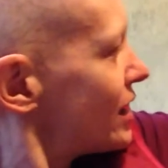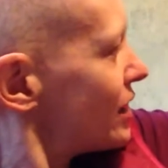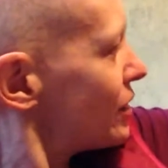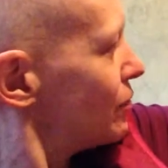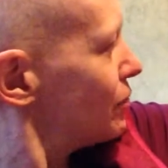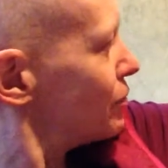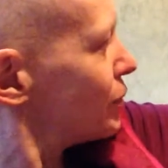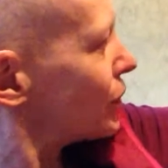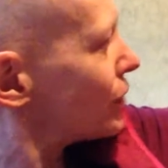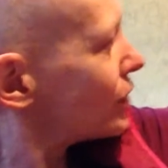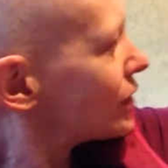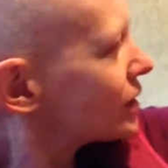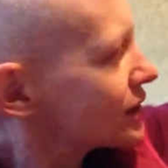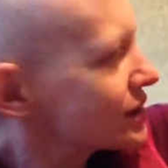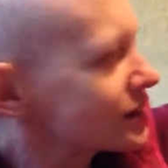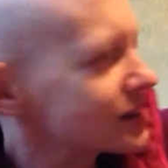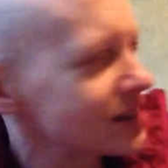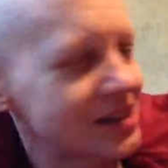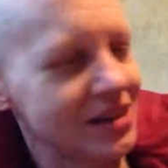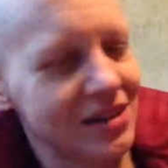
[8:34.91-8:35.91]

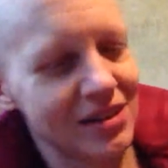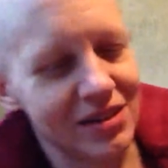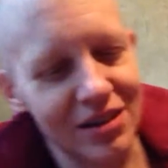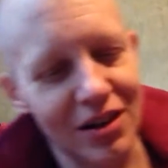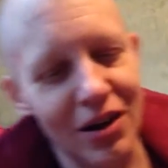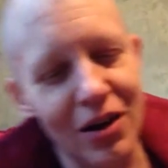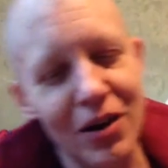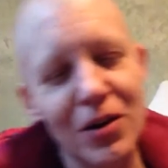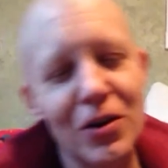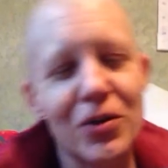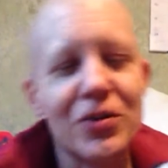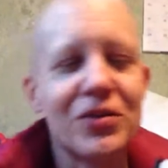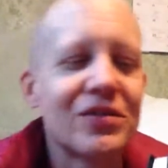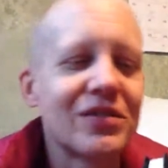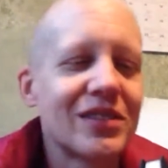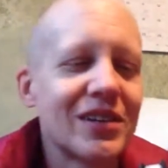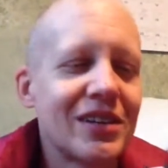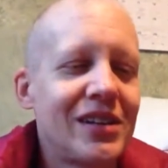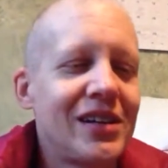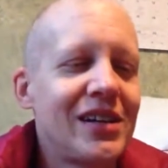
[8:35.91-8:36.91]
Books. Oh,
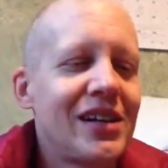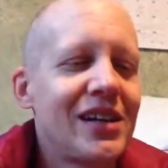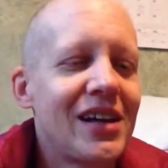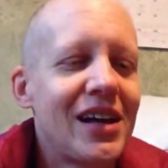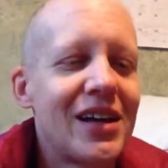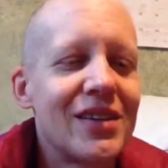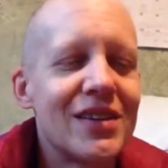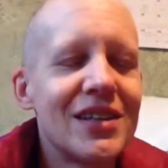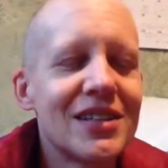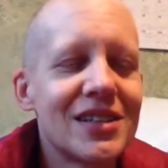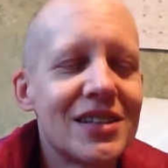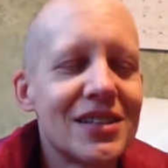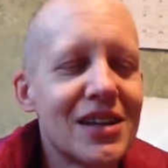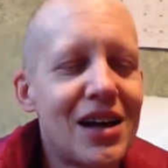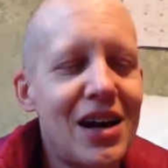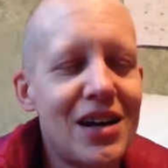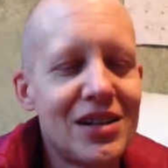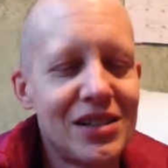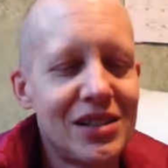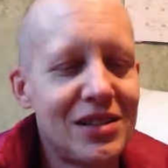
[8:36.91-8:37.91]
and this is
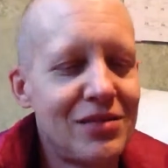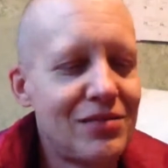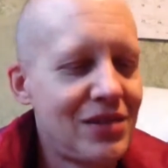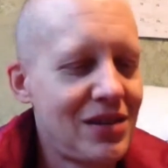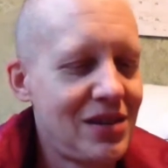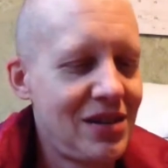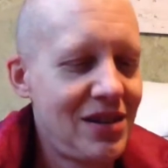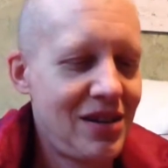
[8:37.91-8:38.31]
awesome.